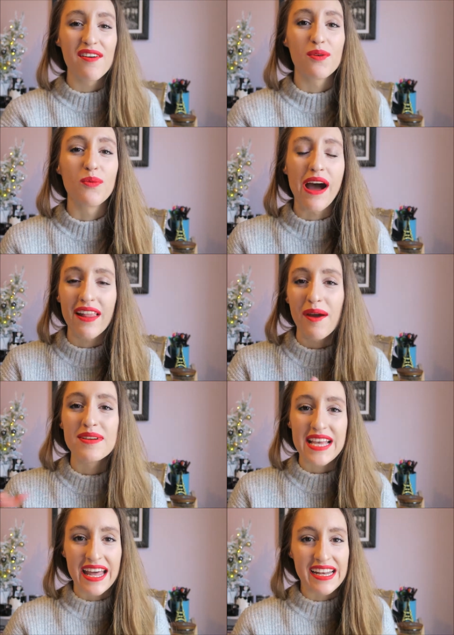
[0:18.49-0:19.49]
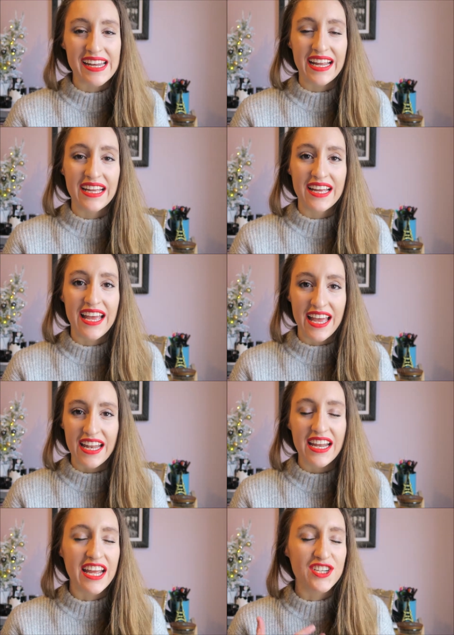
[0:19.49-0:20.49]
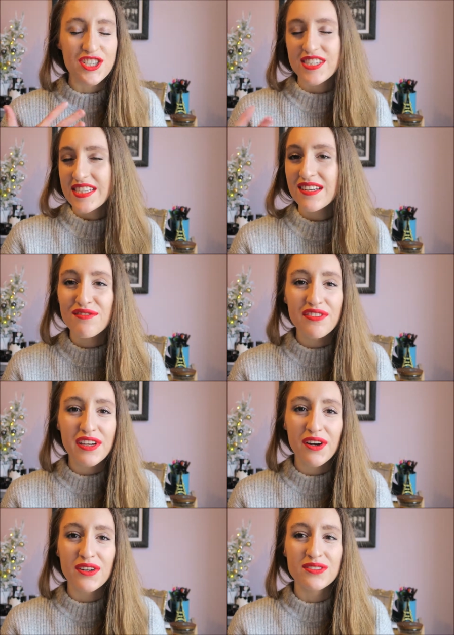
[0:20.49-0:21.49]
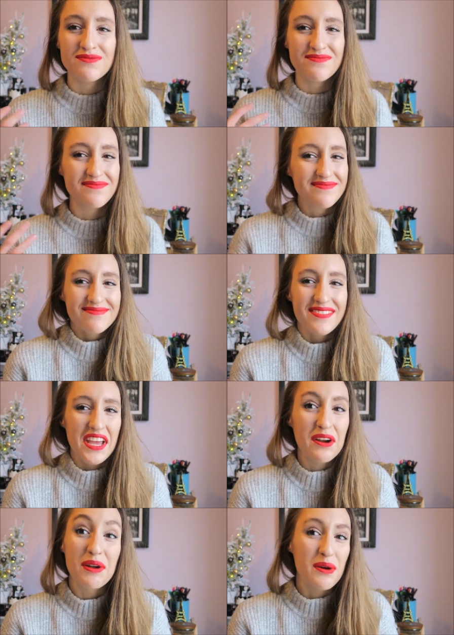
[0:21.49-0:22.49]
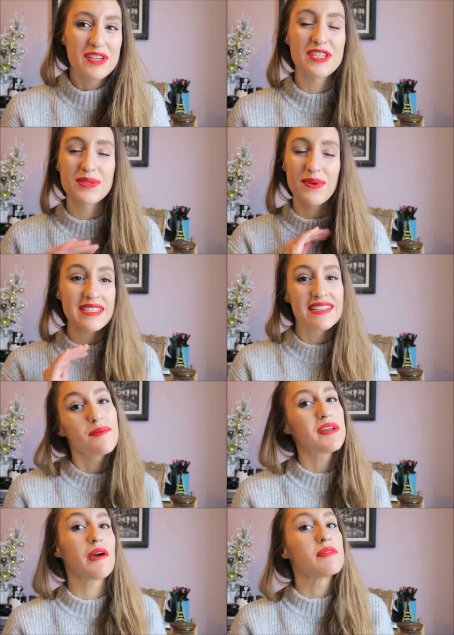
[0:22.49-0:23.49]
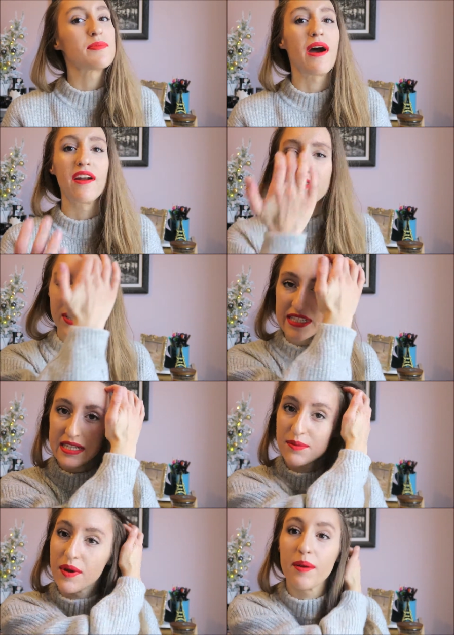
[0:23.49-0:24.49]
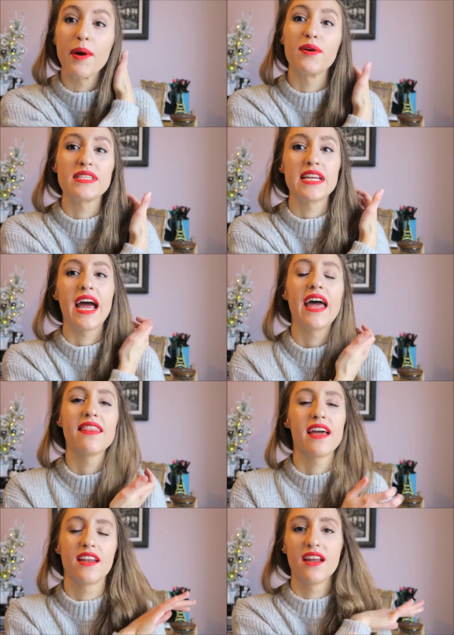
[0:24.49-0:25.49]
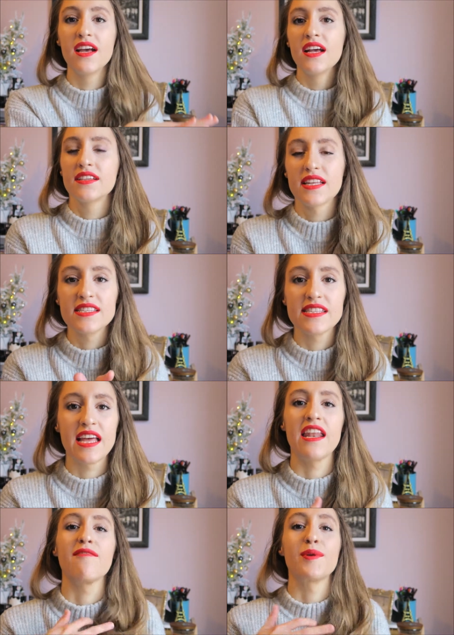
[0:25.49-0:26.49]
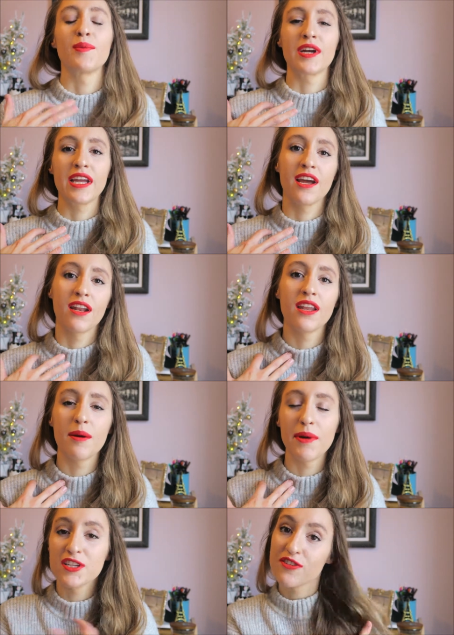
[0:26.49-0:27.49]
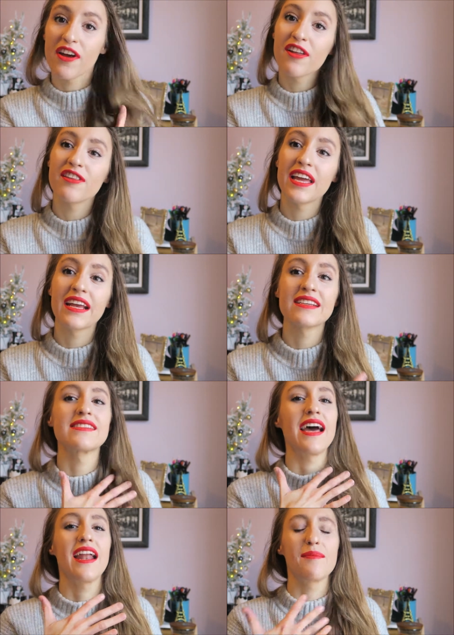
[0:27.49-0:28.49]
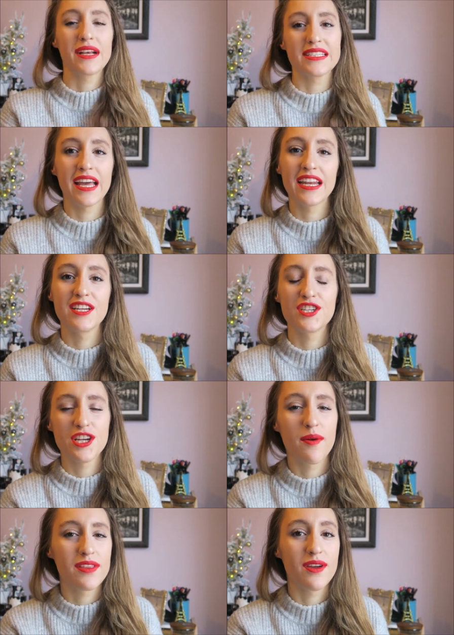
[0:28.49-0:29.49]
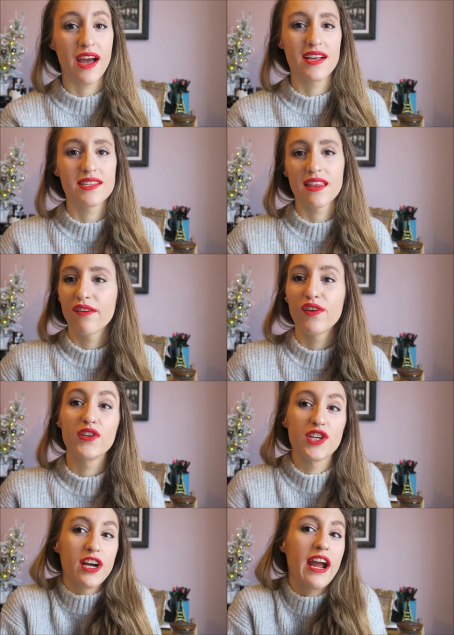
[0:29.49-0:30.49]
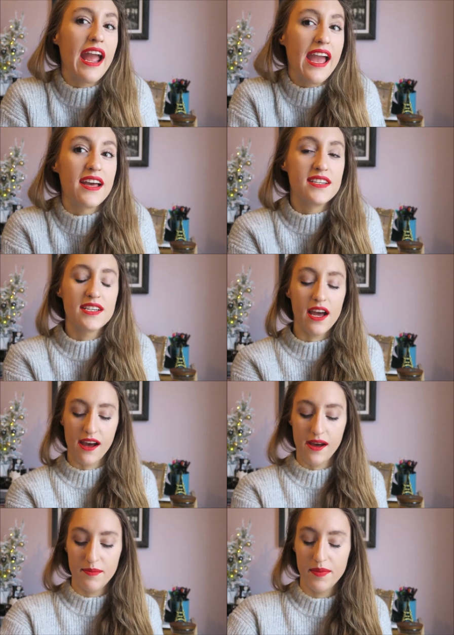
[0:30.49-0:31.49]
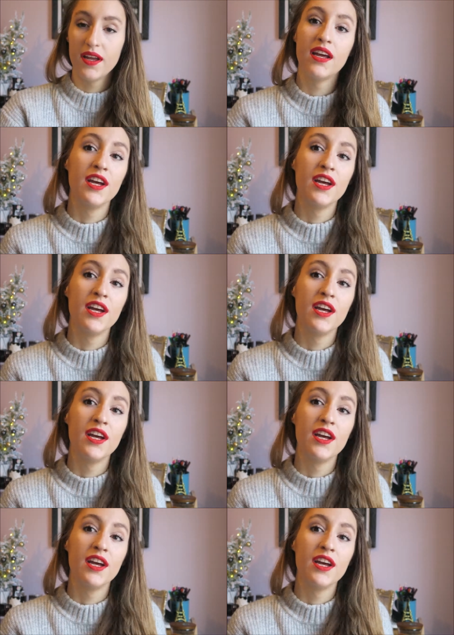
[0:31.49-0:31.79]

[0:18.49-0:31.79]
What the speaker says: While I was editing it, it just didn't feel, I don't know, it just wasn't something I was proud of, so I didn't want to post it. And then since then I've been working on a bunch of other things that I'm excited to share with you guys in the future, and